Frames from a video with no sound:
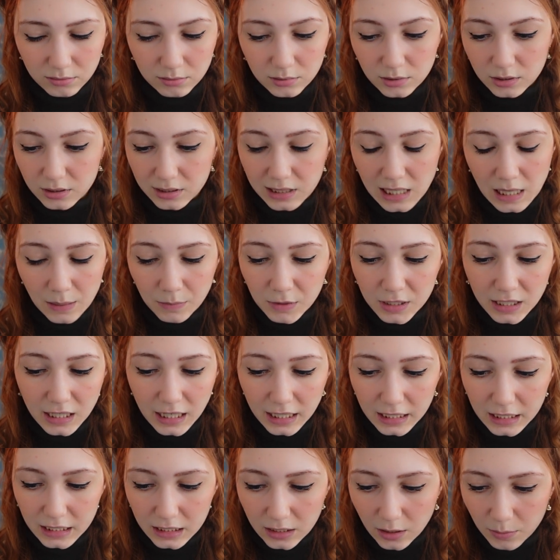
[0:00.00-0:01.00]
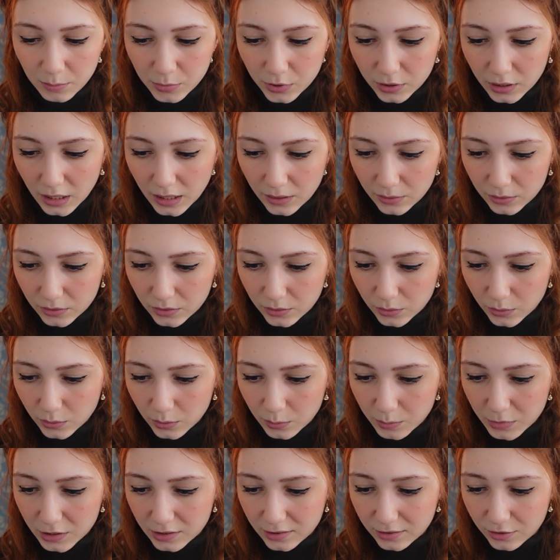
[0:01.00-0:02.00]
a name that I cannot pronounce,
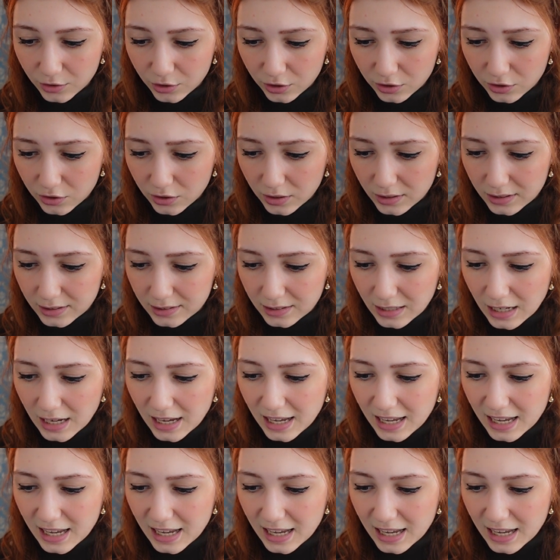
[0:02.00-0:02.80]
Orbis Tertius,